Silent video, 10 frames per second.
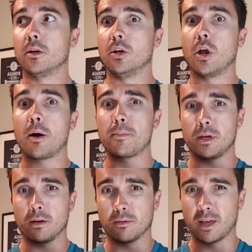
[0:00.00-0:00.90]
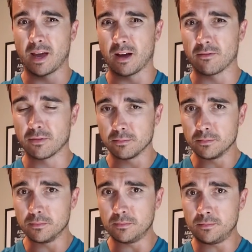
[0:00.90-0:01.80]
not being able to have,
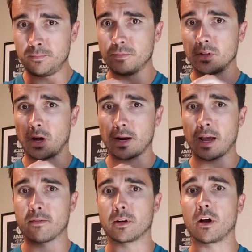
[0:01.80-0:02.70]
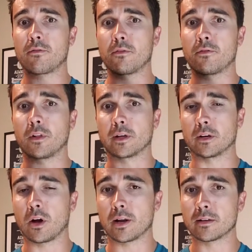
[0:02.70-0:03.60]
not having, not fulfilling,
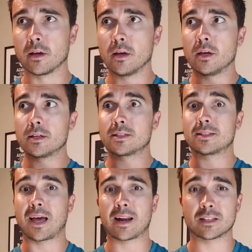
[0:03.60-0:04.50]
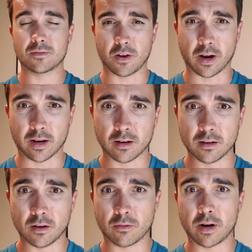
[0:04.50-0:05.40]
not satisfying.
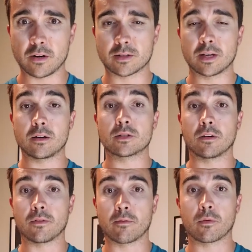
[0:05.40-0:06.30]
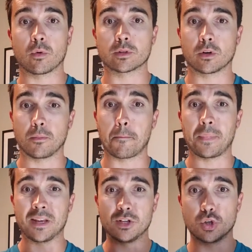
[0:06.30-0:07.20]
All right, you're setting yourself up for what's called
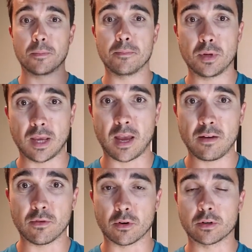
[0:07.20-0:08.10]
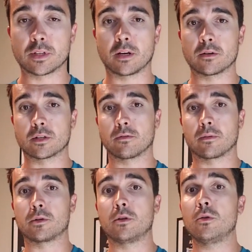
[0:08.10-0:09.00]
binge behavior. You're setting yourself
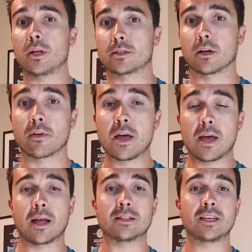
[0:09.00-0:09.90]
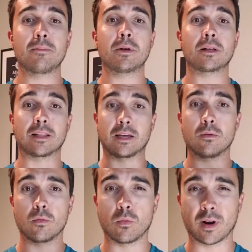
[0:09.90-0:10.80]
up to do that stuff. And typically
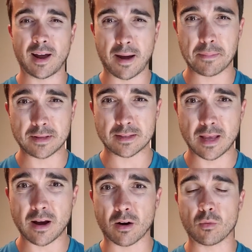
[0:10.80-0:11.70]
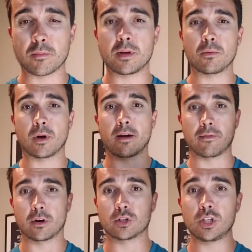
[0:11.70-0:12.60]
what happens there when people have
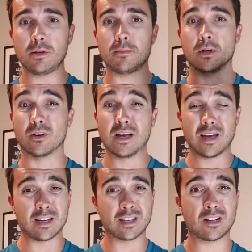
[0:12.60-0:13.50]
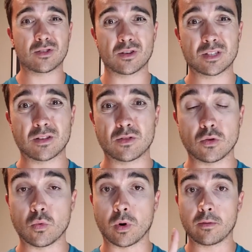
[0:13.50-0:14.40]
their cheat meal is that it turns
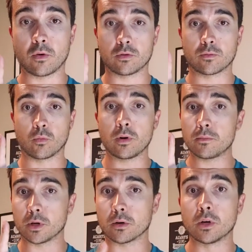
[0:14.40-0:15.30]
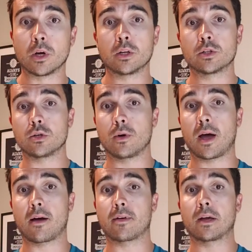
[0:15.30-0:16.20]
into one, it goes from one meal to
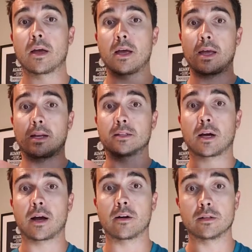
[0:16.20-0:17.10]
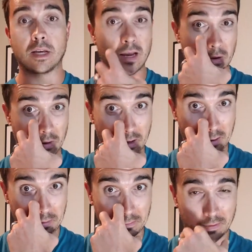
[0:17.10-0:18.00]
having an entire day or a
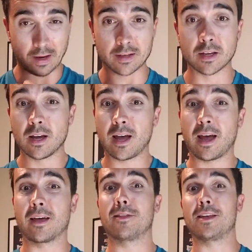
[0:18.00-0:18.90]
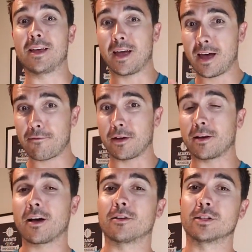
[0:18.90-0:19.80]
couple of days, and the F
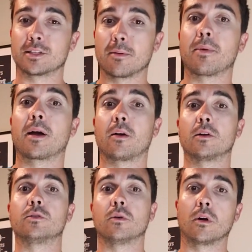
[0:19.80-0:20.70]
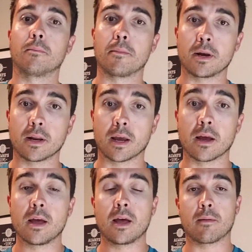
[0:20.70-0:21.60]
it, I'll just get back onto it on
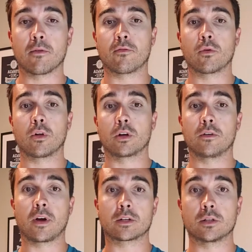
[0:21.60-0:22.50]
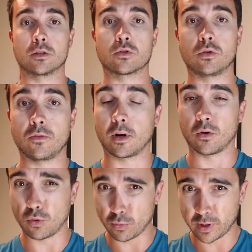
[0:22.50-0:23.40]
Monday. And before long, you've actually just, you've had a
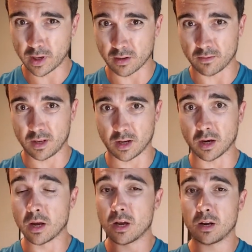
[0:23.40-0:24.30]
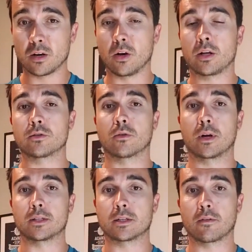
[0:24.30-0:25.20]
whole weekend of eating not so
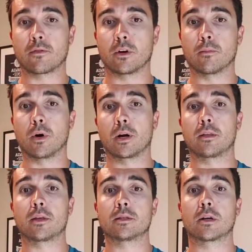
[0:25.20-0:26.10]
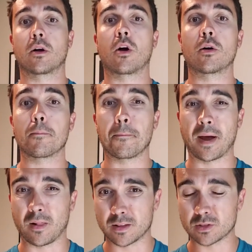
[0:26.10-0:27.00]
great stuff for your body, things that aren't
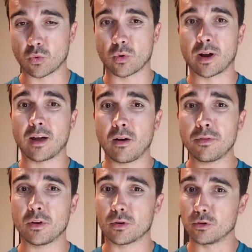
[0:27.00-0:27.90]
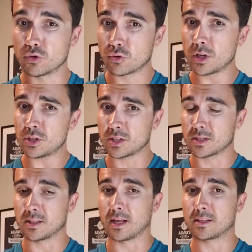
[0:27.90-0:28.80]
balanced or healthy or
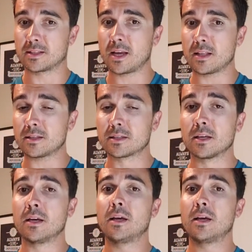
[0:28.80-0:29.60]
nutritious in that sense,